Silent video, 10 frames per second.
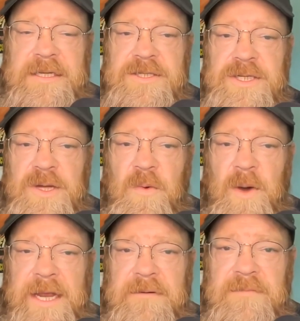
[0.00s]
So don't
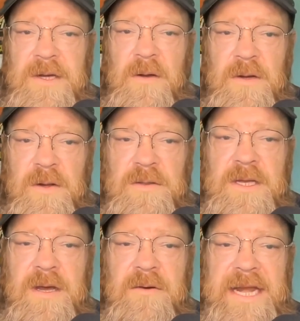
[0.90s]
wait. Call Gold
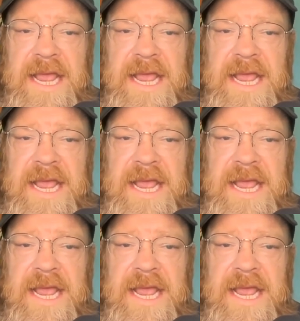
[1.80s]
Co. at